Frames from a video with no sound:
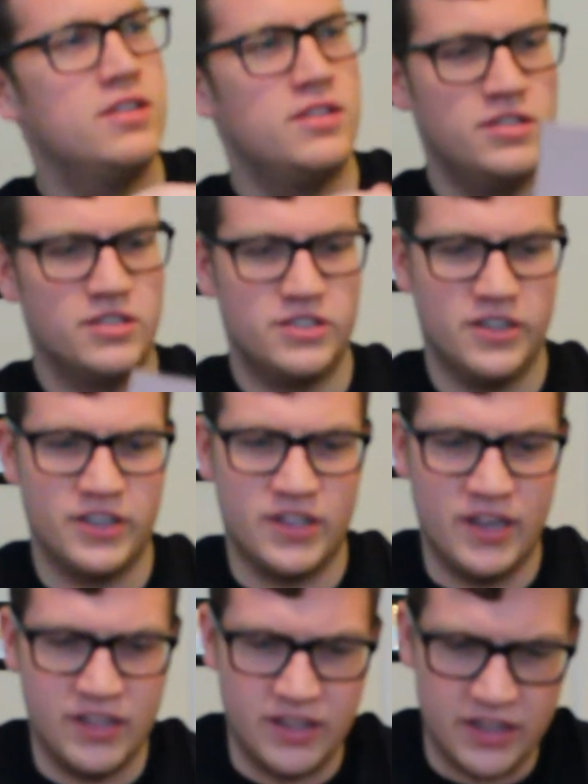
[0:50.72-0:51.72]
looks like
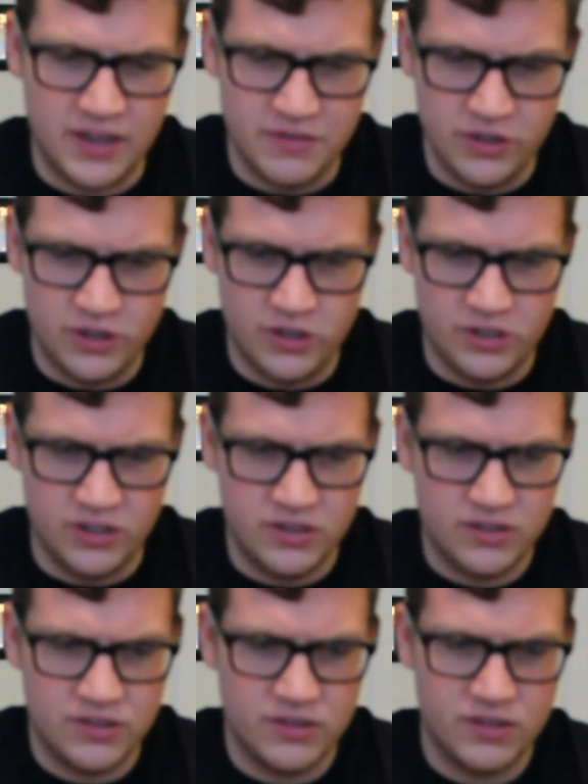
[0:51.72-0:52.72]
that they give you a little
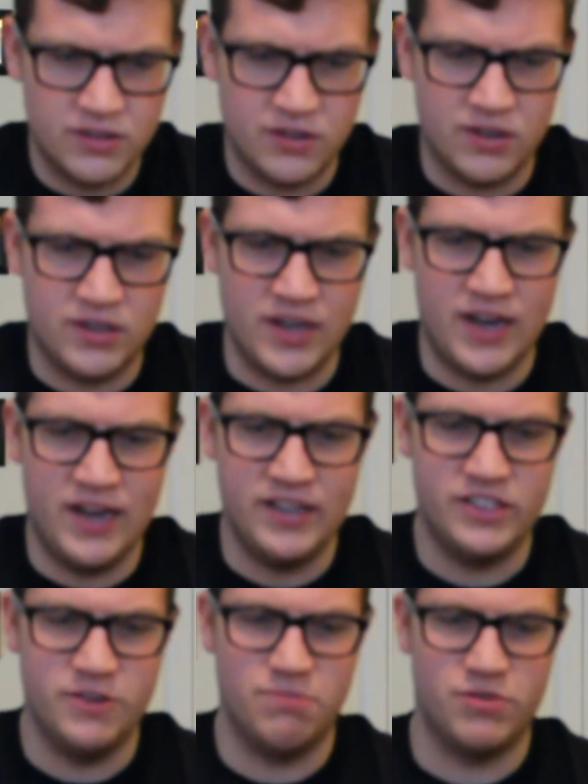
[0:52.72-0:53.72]
guide
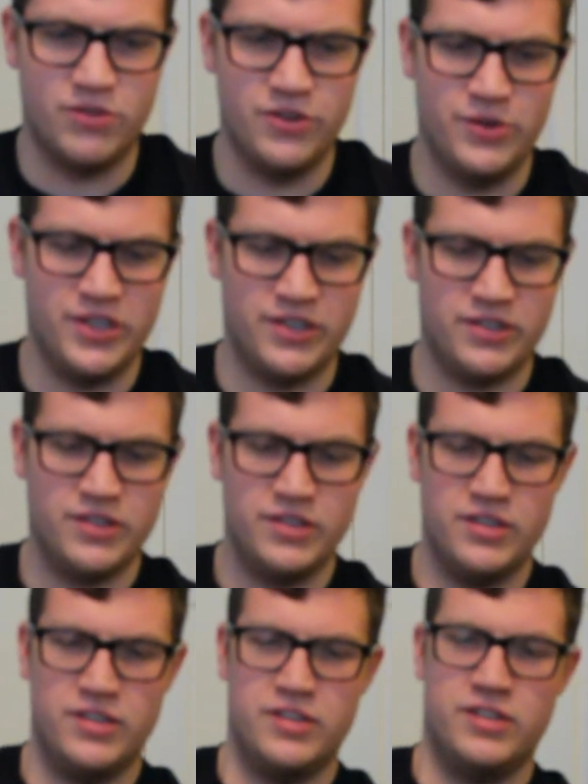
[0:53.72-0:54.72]
to brewing.
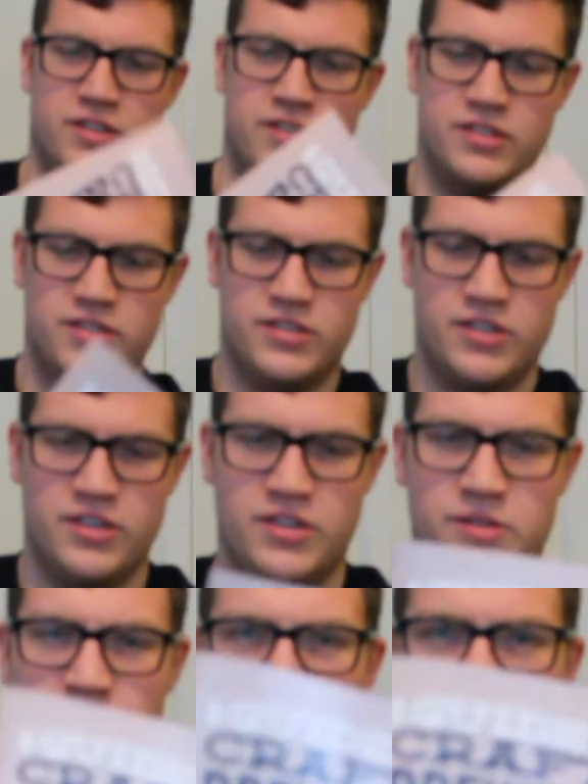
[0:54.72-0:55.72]

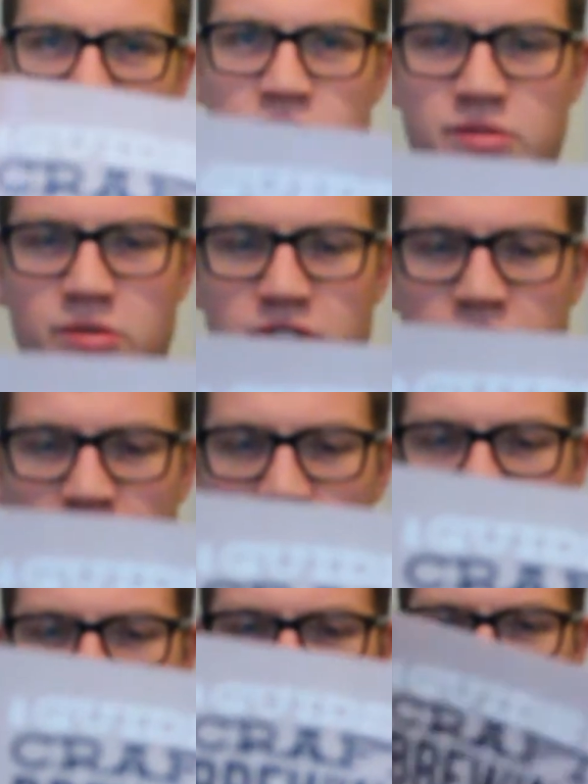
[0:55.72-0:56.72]
So this is what they
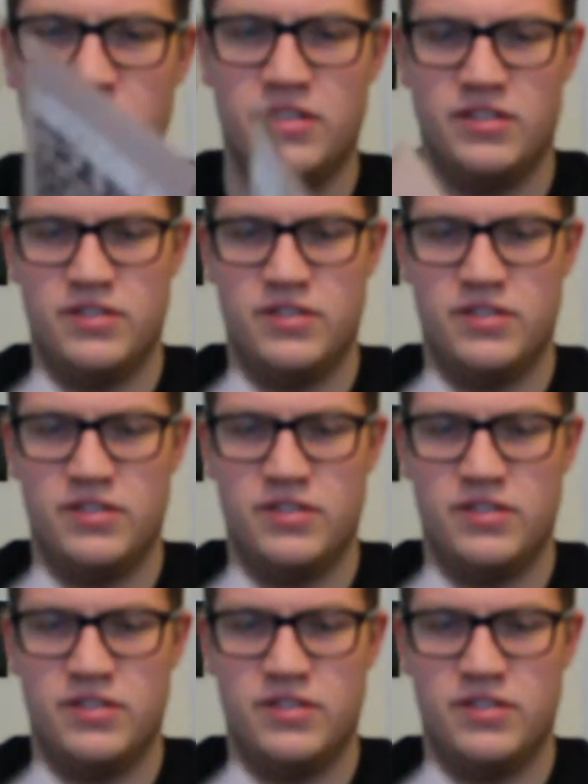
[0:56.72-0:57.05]
give you.